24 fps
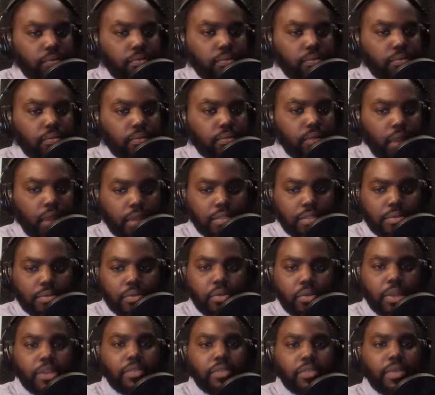There are some
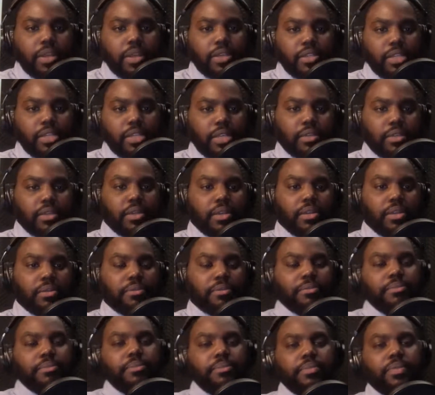great directors out there.
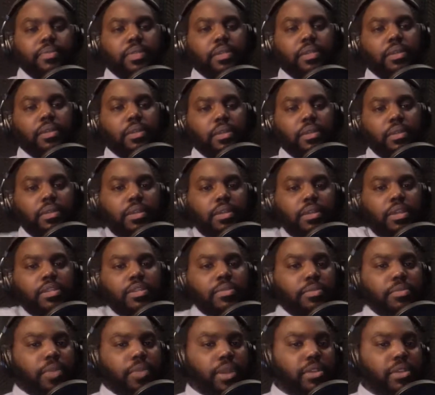There are
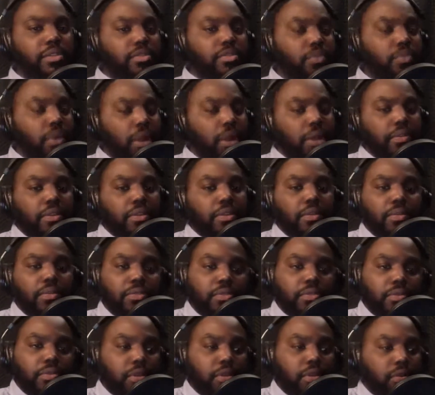some directors who are out there
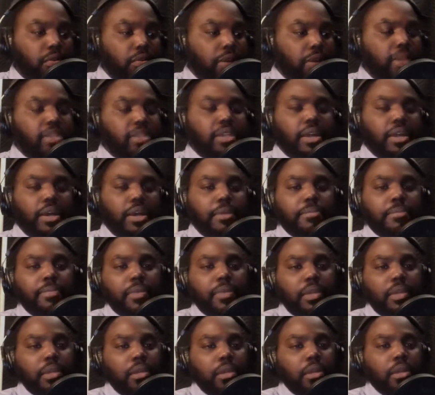doing a great job.
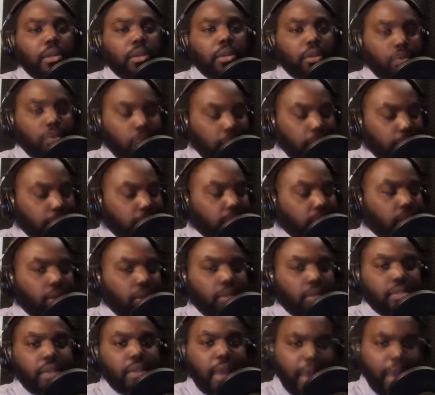Great
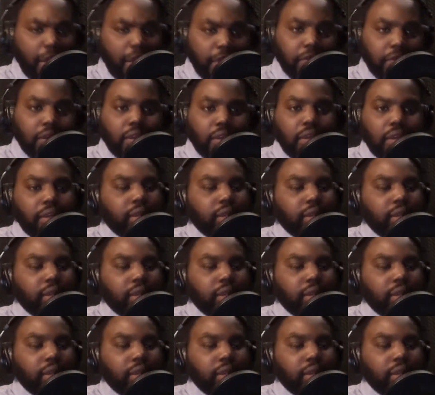kids. Every kid